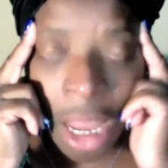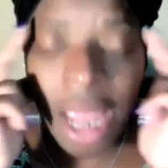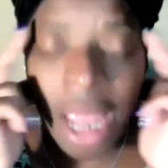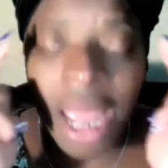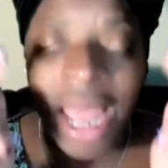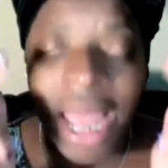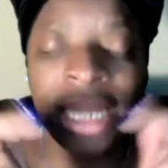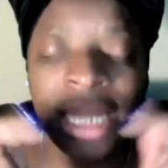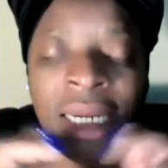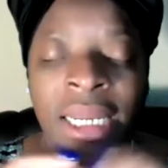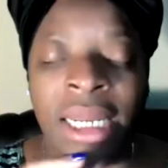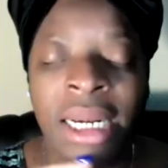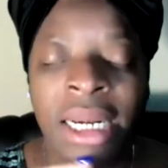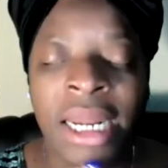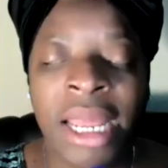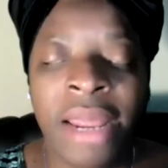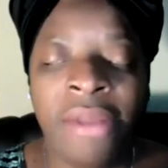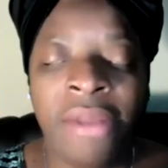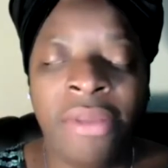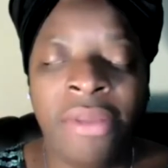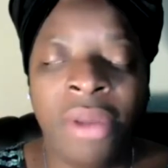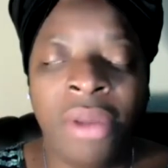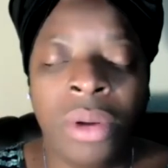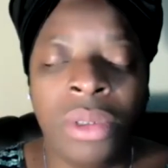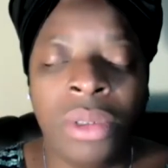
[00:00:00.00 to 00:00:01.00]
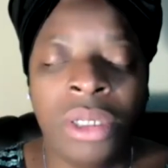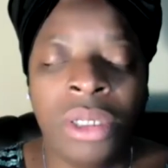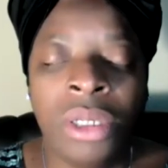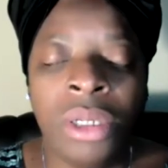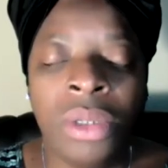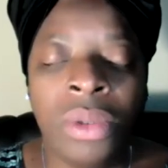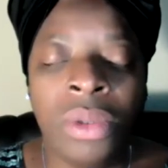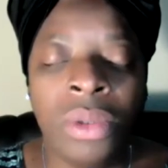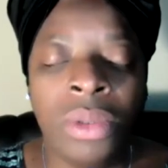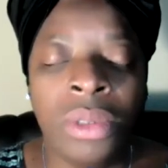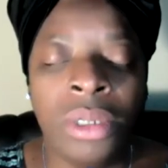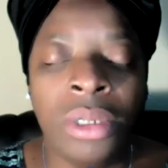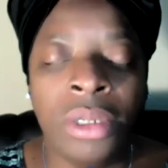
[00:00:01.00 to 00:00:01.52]
I didn't let those
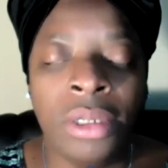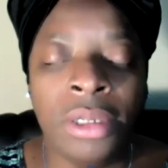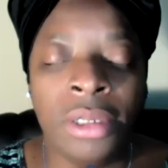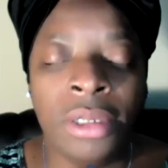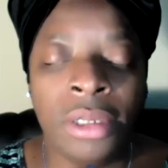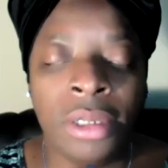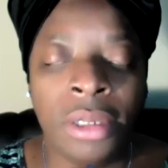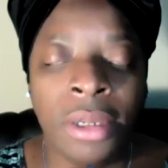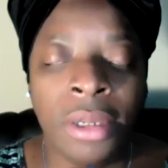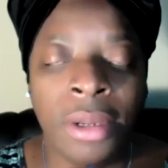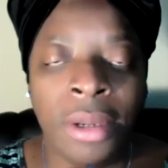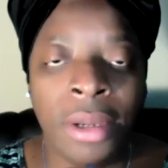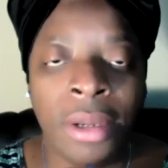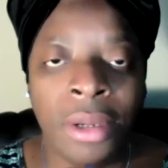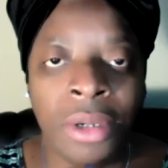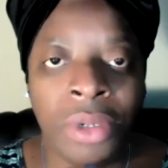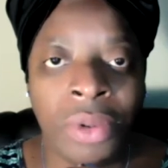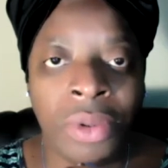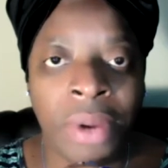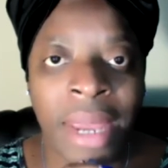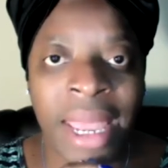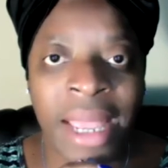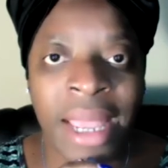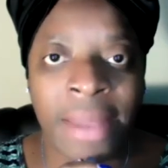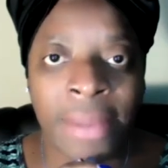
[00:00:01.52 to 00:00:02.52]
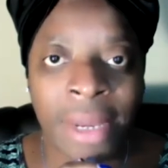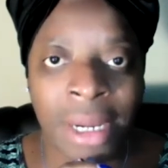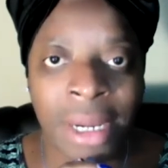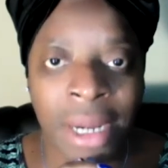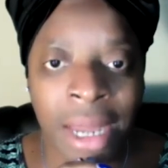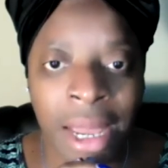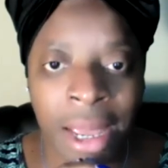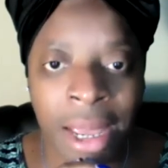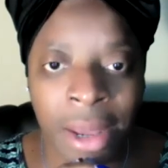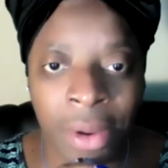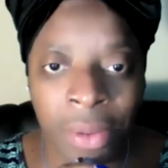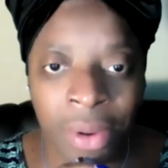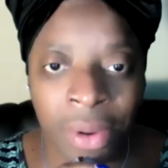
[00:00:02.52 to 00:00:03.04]
losers drag me
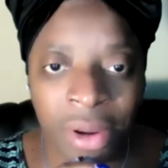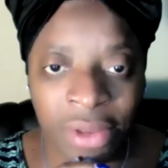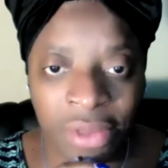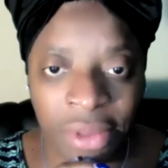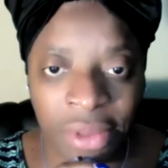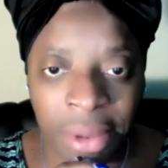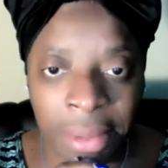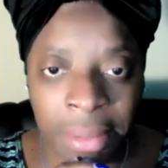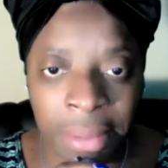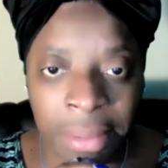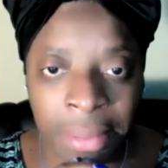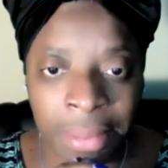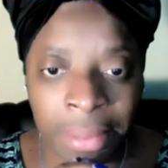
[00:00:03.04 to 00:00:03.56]
down with them.